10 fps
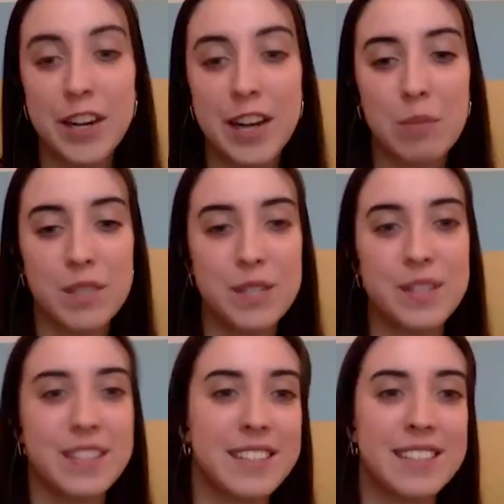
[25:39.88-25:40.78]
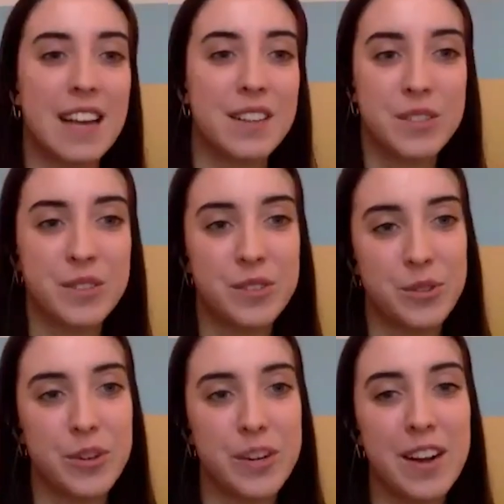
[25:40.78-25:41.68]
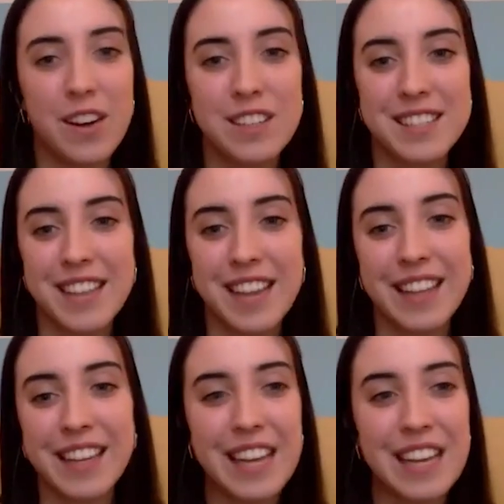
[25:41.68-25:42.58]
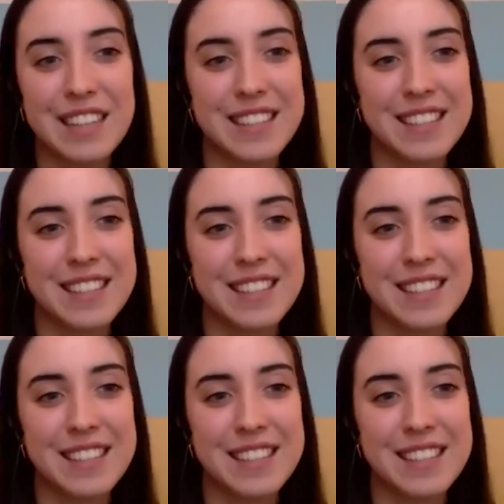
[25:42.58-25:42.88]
an absolute success story, Lauren, to say the least.